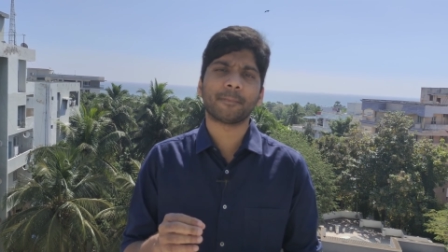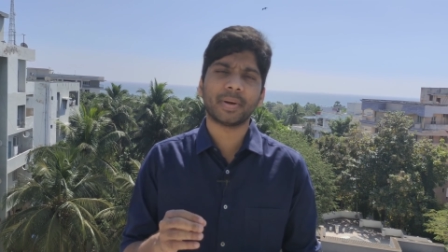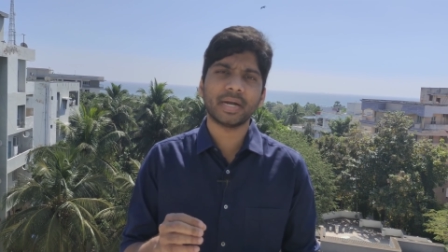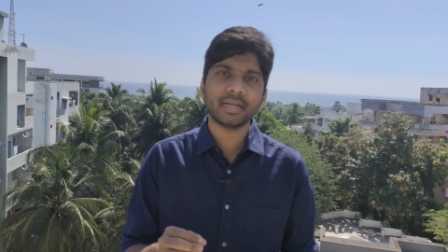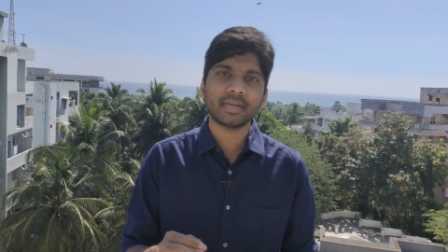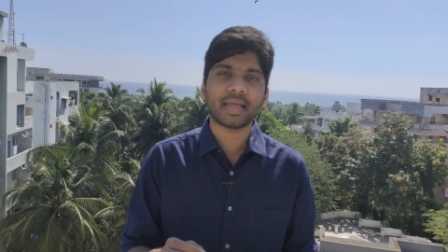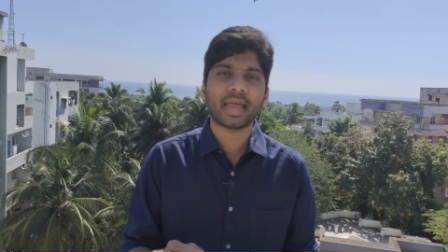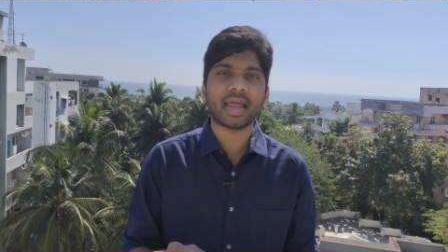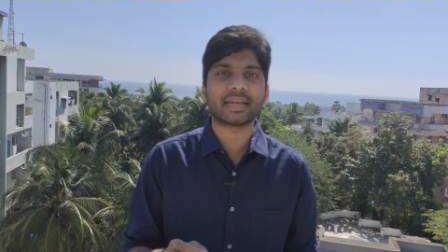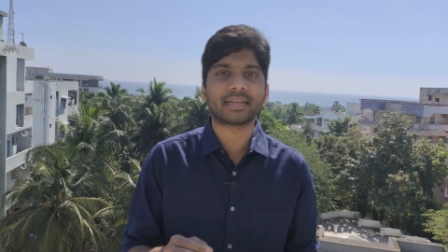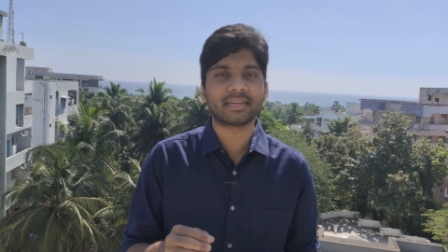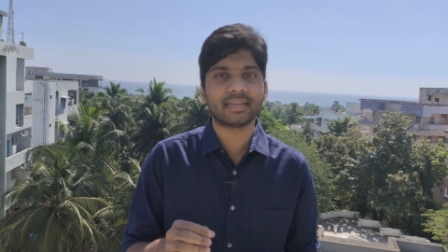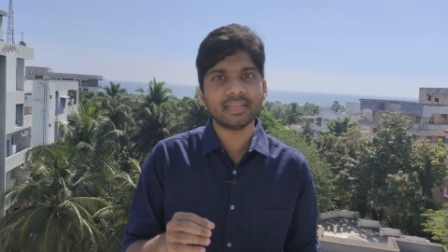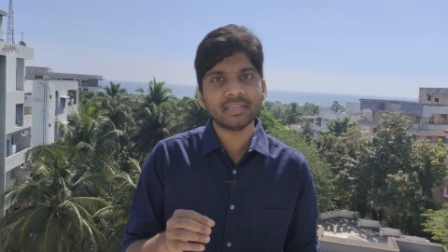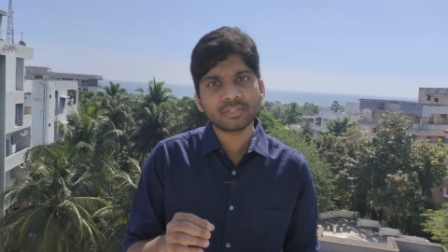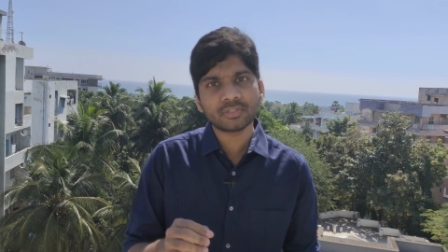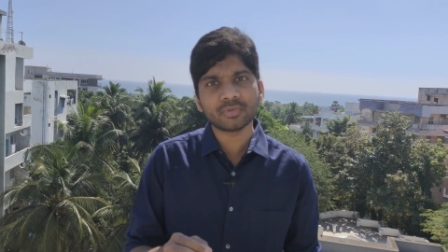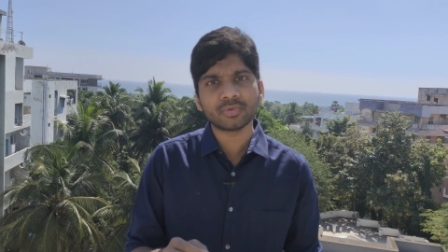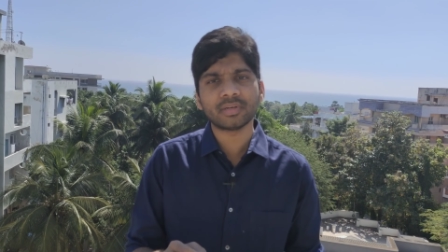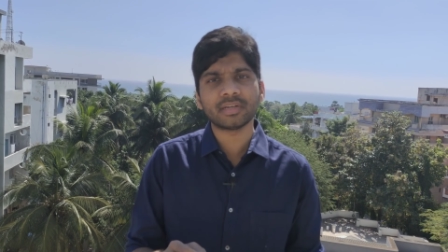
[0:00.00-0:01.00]
but at
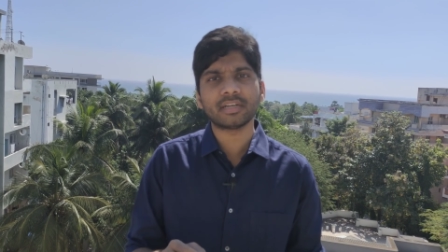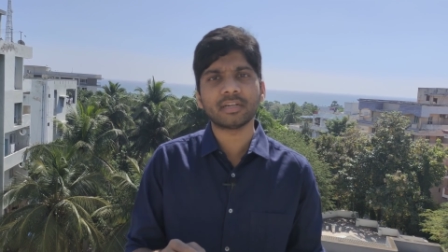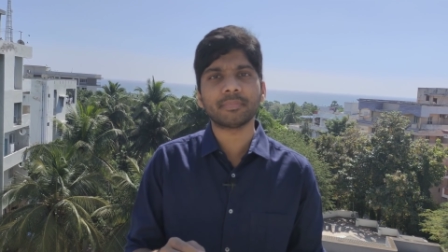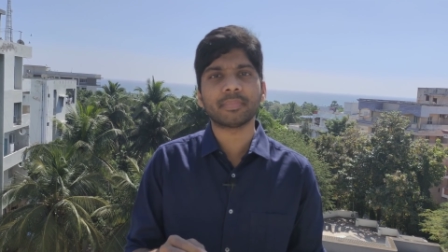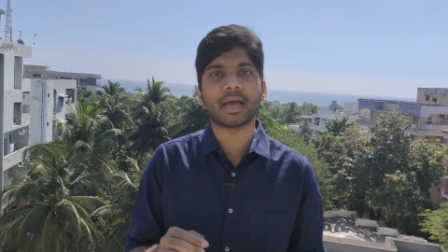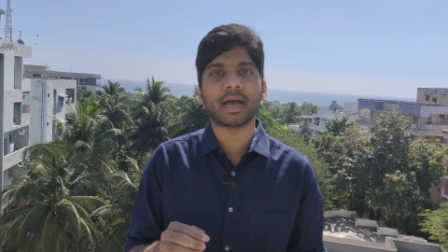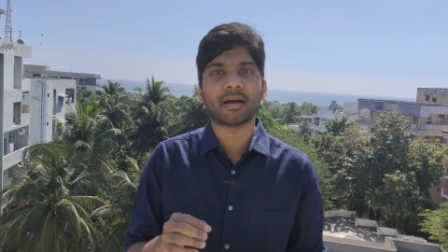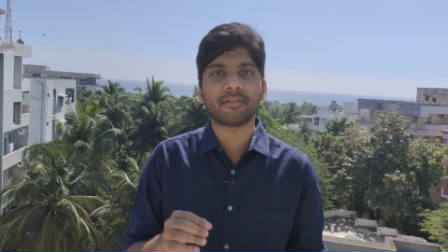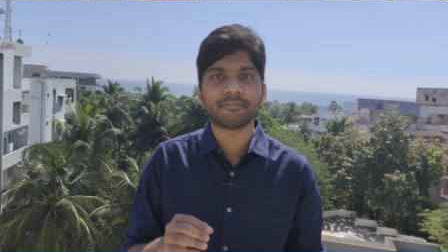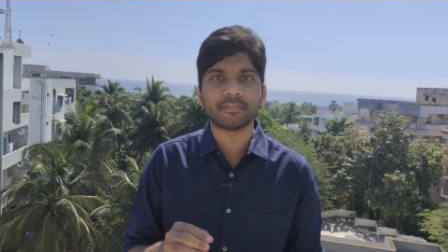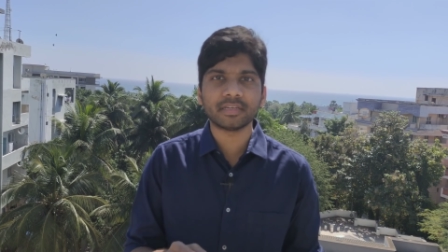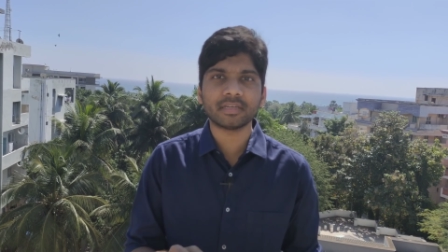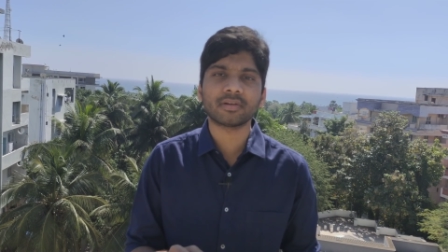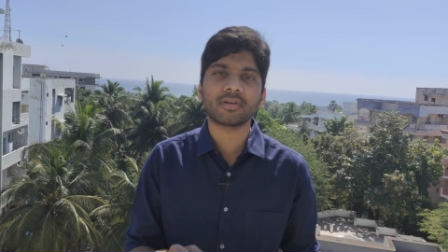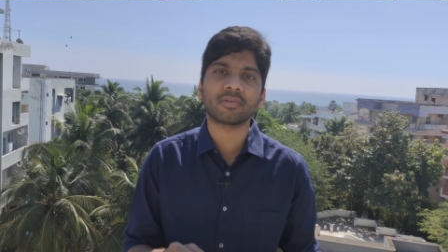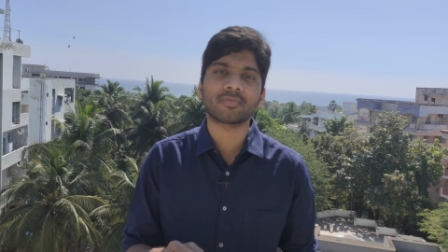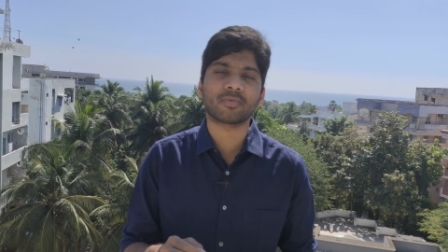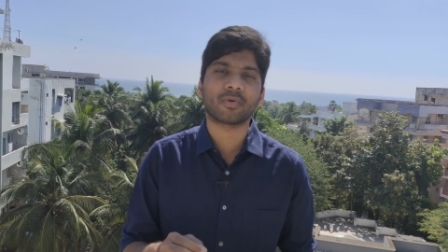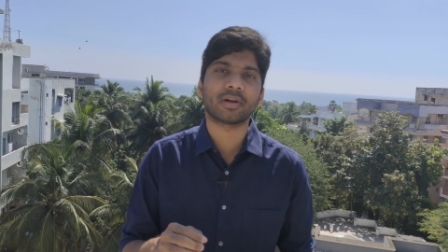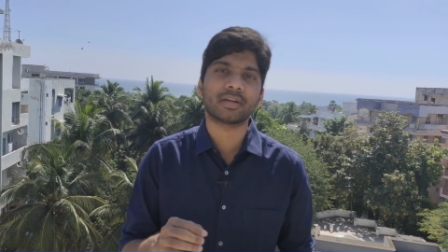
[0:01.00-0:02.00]
least you need to be aware
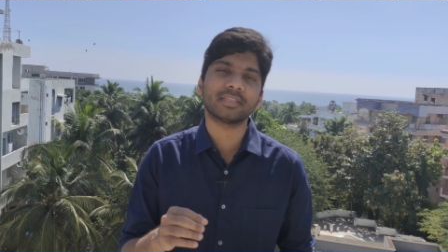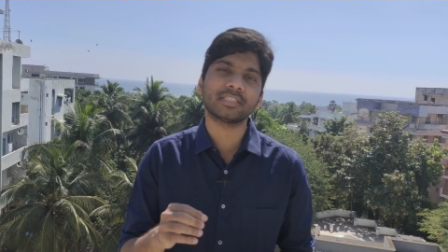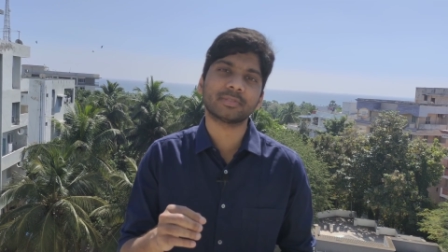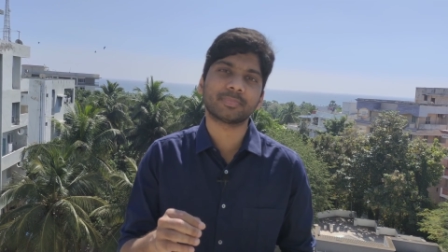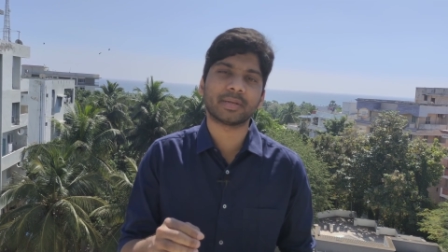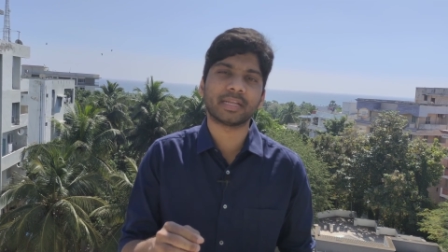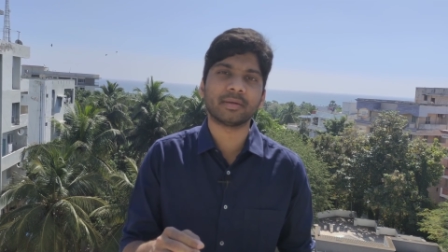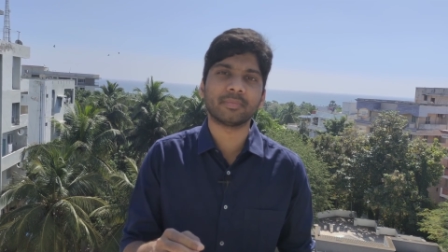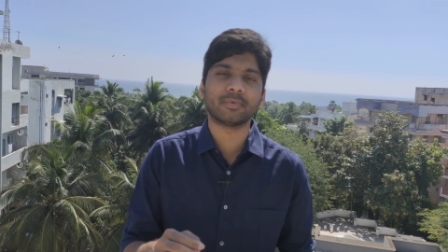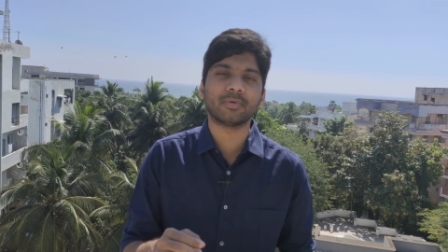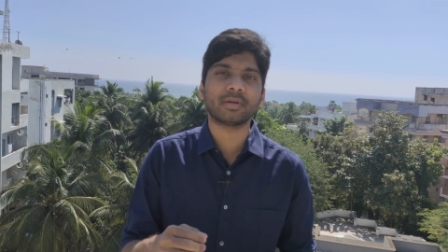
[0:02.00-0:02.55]
on what is Spring